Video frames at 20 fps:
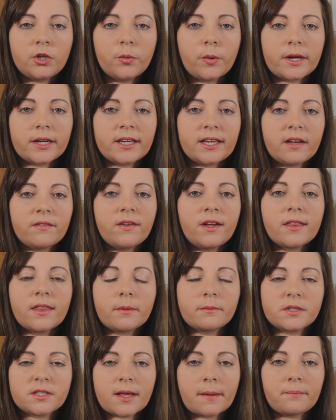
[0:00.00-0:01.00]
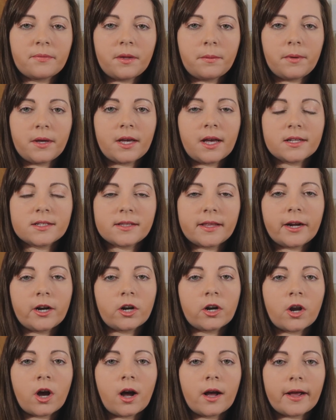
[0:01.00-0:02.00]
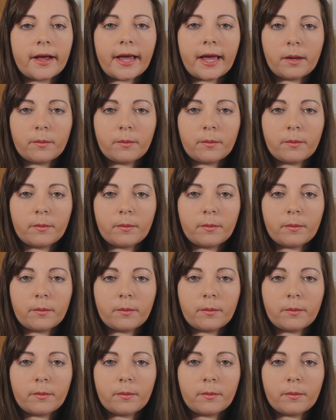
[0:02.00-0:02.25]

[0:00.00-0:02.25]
You are giving them something because they are not